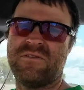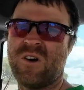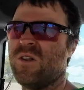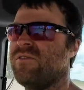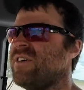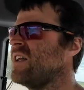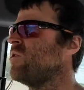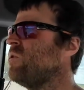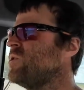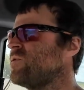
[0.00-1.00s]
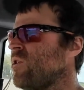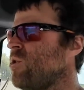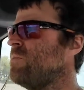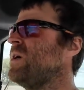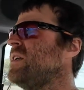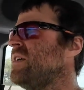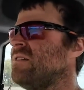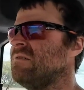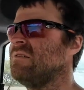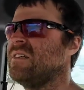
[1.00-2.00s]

all the vent holes were open, and